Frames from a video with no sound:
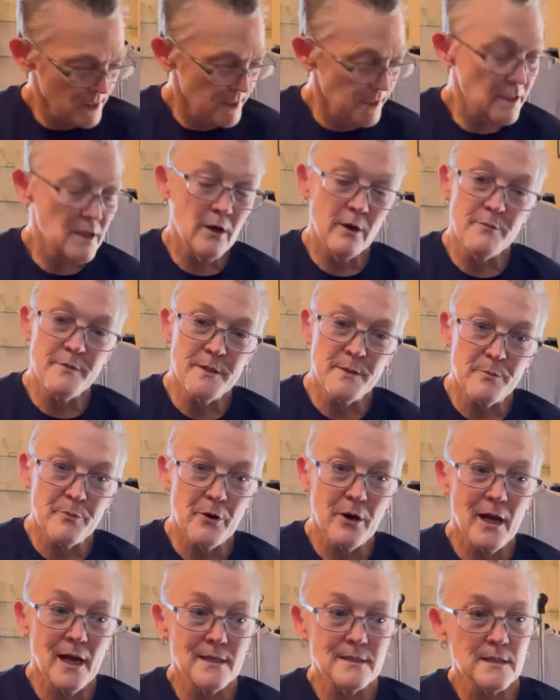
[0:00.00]
You know, I'm
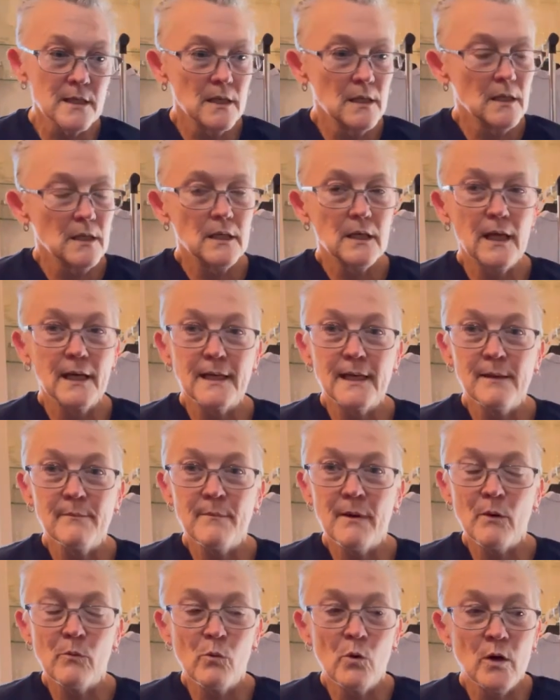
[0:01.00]
surprised. Like in
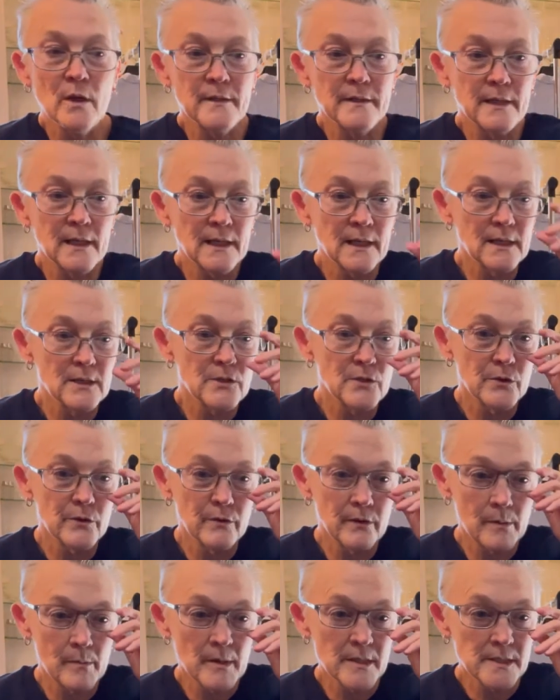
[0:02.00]
my one that I got two or
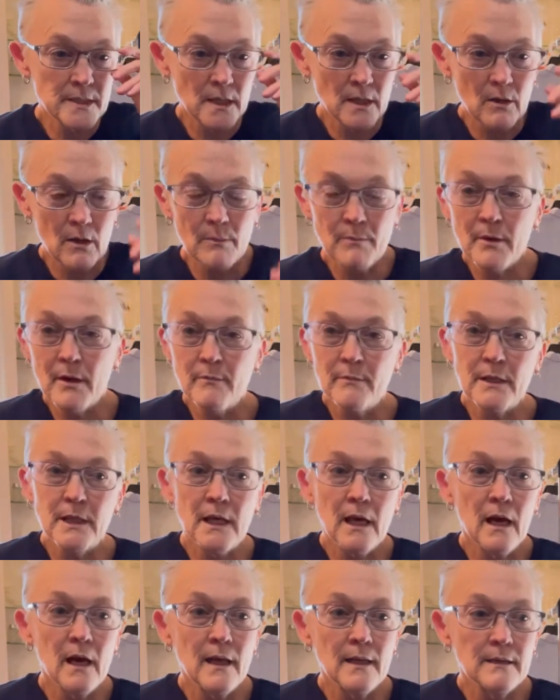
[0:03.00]
three months ago, I probably
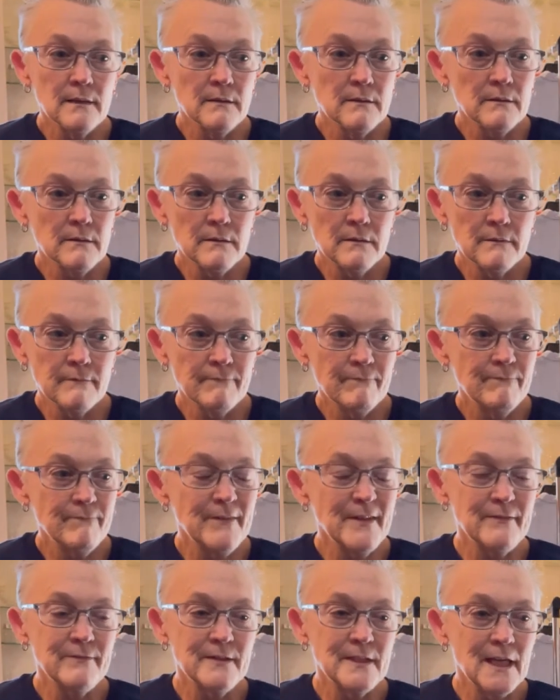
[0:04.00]
got
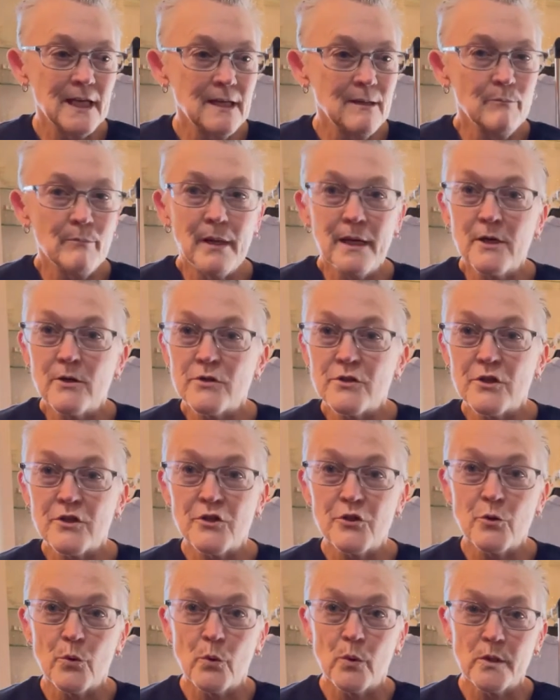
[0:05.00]
15 pairs of
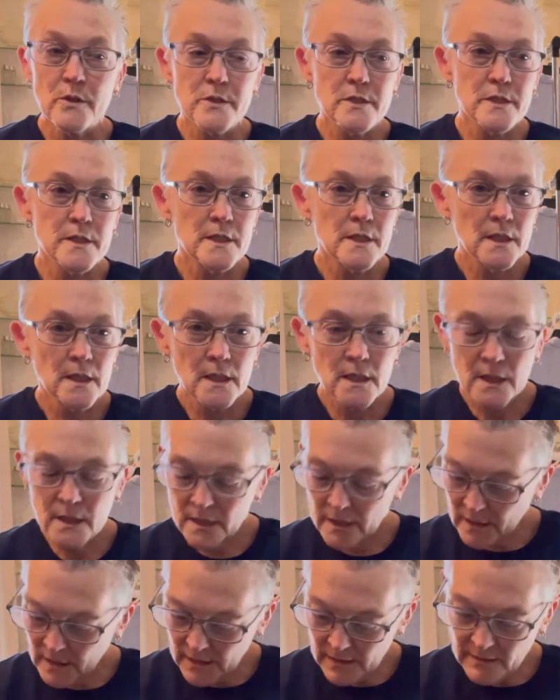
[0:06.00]
shorts.
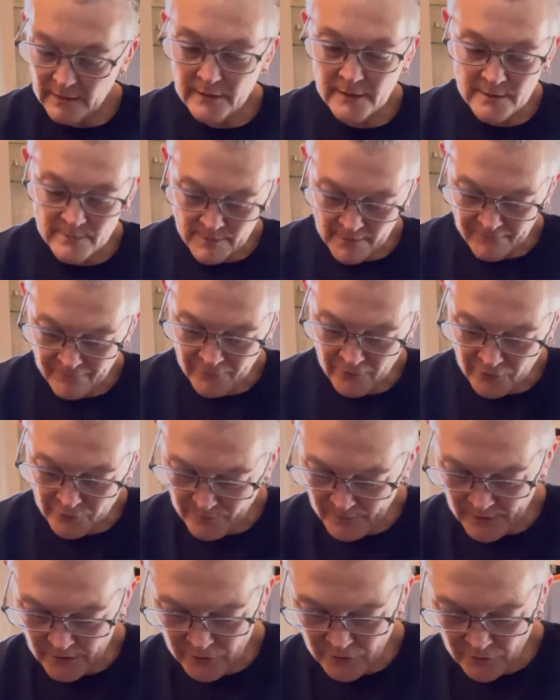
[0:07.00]
This is my first
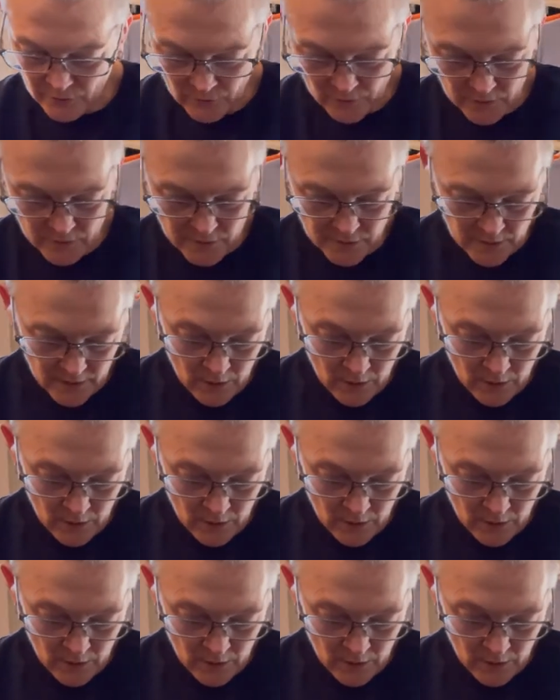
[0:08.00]
pair of shorts.